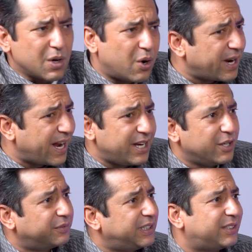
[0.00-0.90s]
or
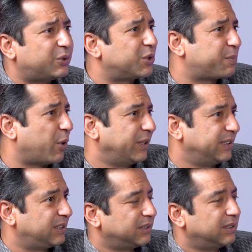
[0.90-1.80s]
any of these source
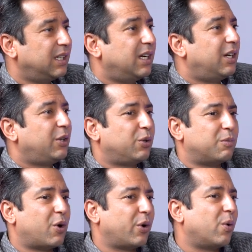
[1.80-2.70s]
points.
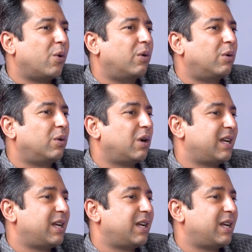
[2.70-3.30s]
Tomorrow,